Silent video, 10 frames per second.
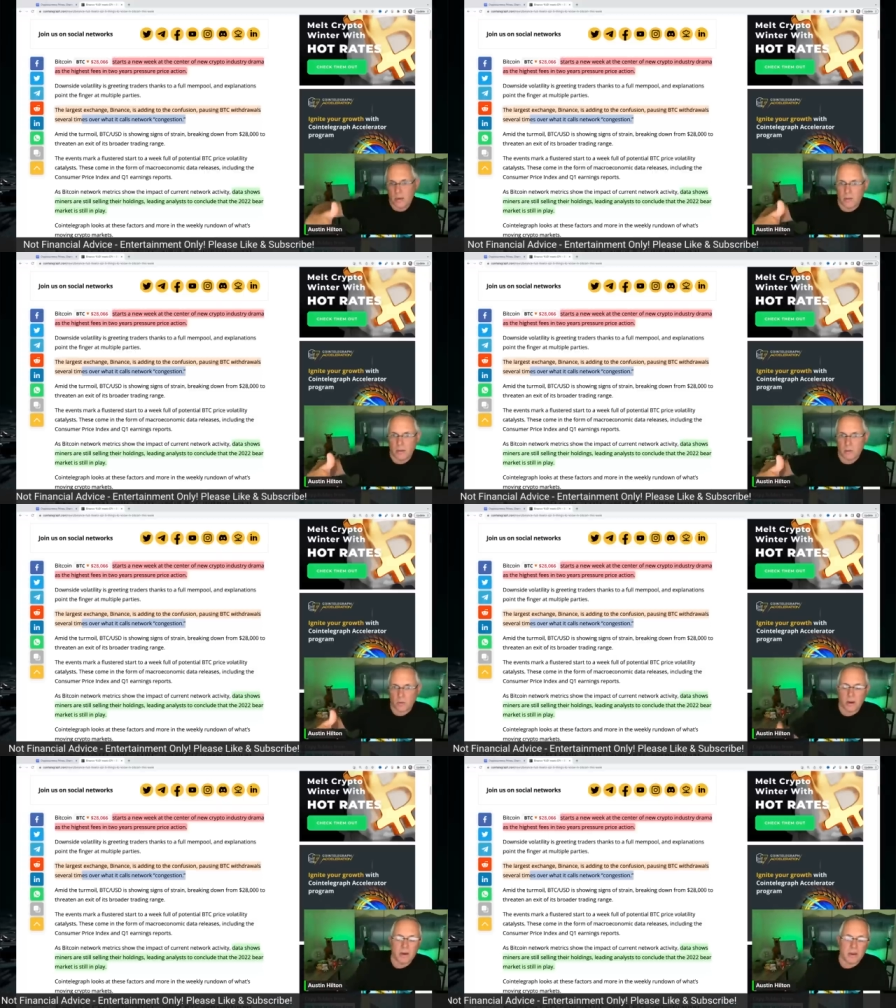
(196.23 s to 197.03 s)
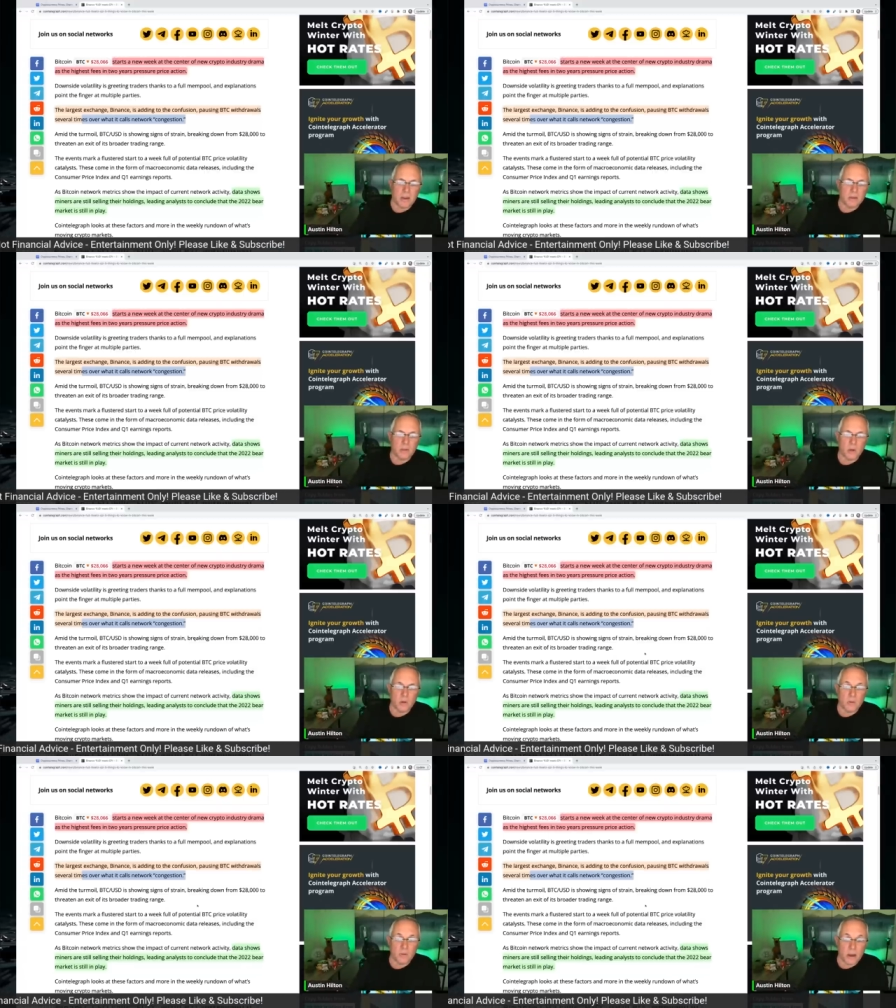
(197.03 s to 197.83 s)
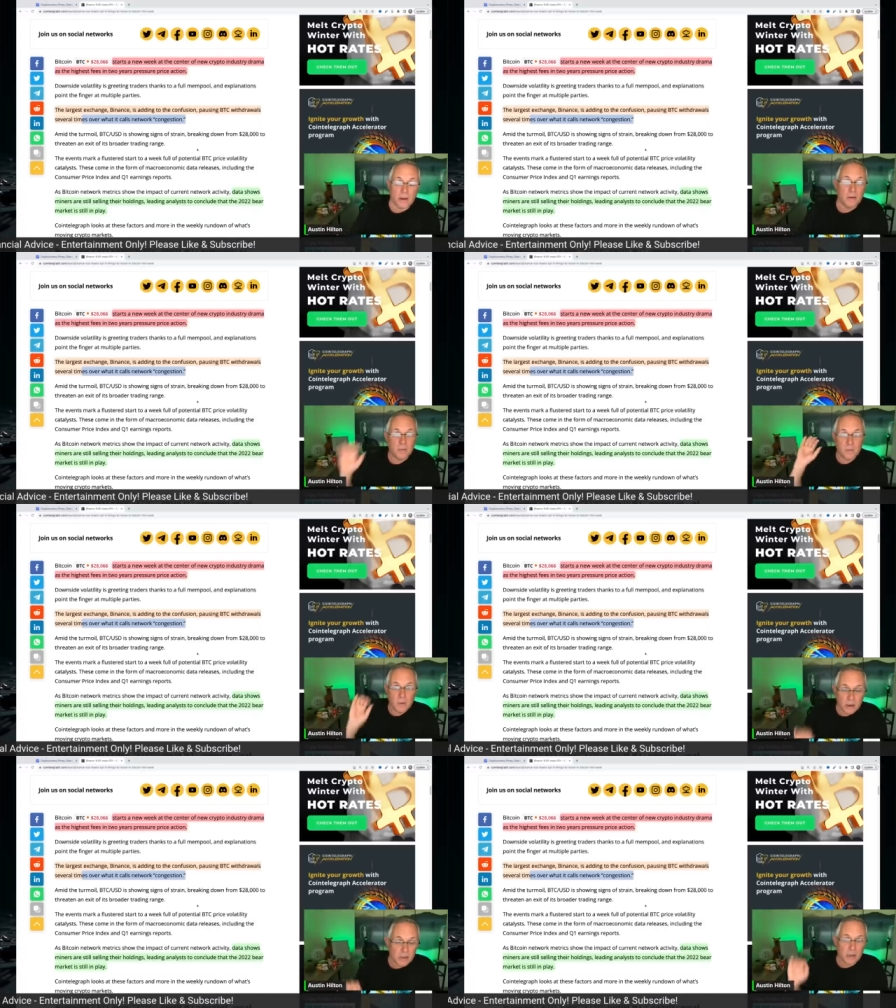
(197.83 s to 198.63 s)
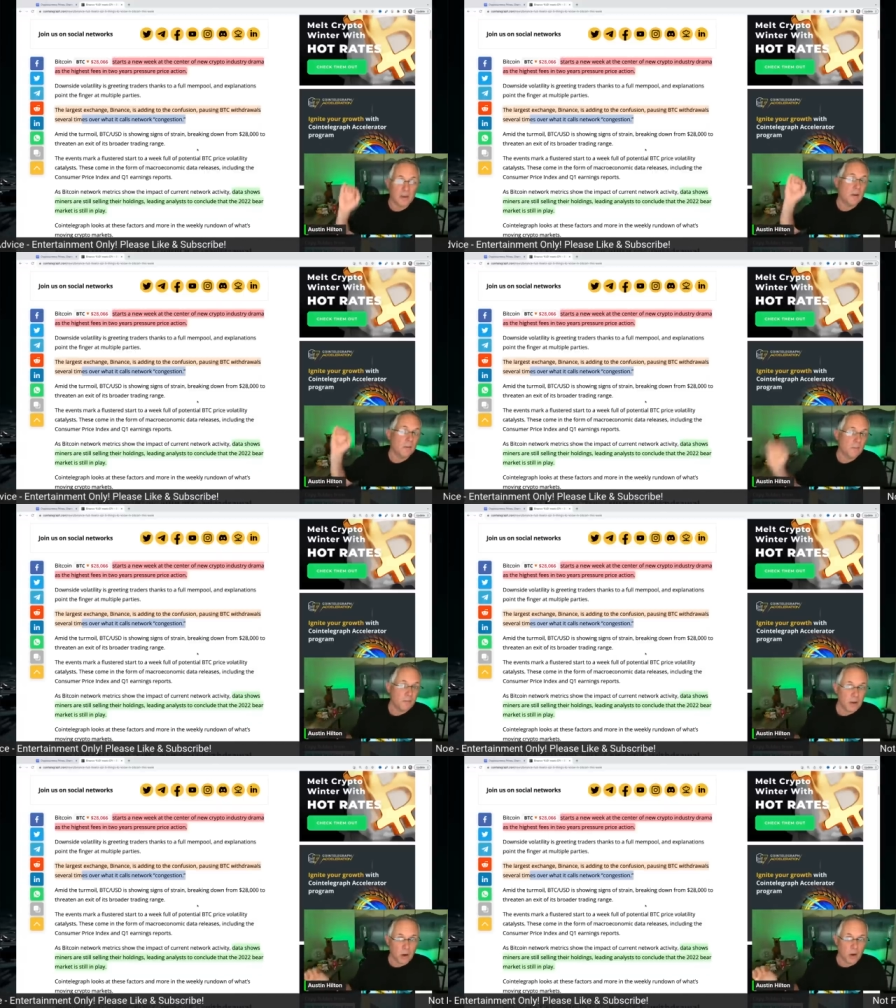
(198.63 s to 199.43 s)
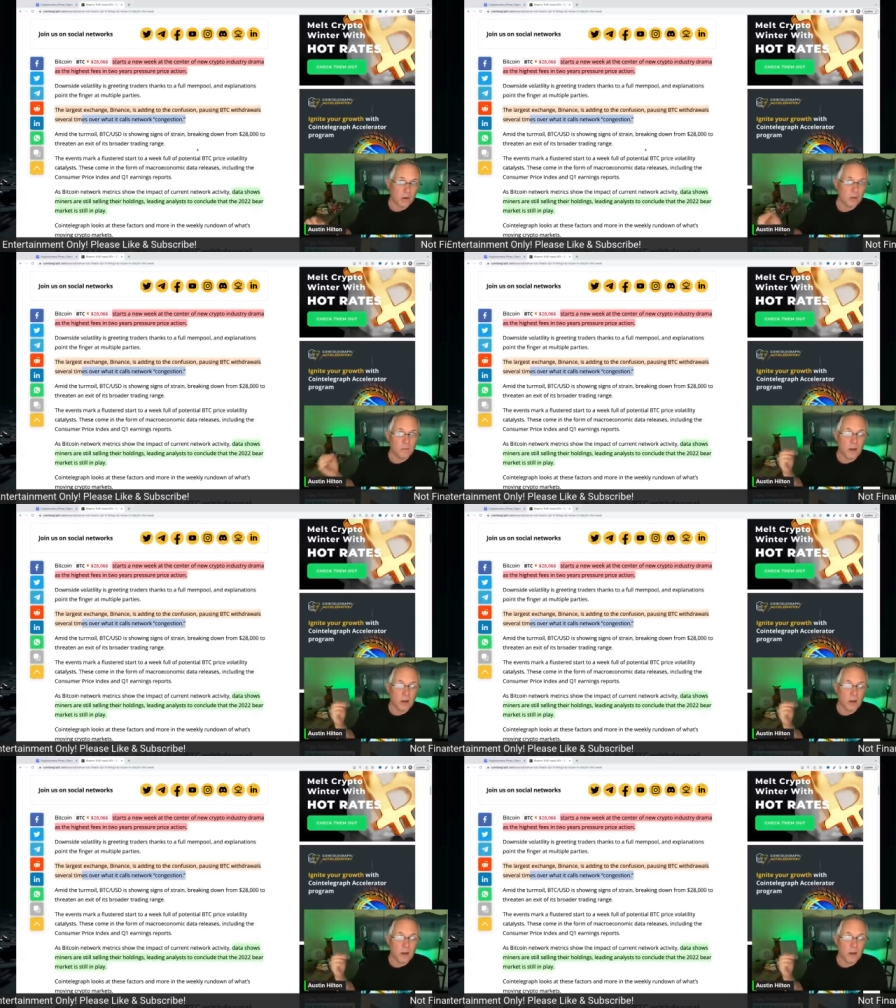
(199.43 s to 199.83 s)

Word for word: into this, right? And so you've got, again, fear. You've